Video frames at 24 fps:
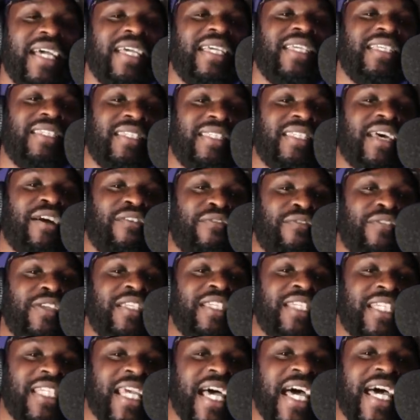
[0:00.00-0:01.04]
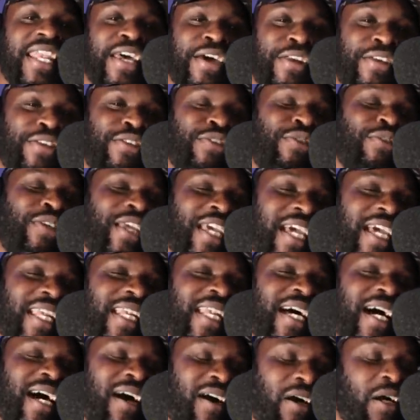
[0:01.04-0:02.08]
he's definitely shouting at the UK
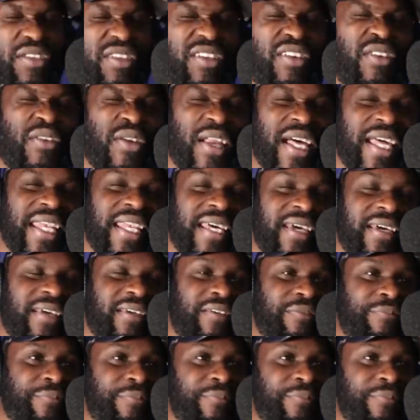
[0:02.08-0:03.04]
now. You know, like that.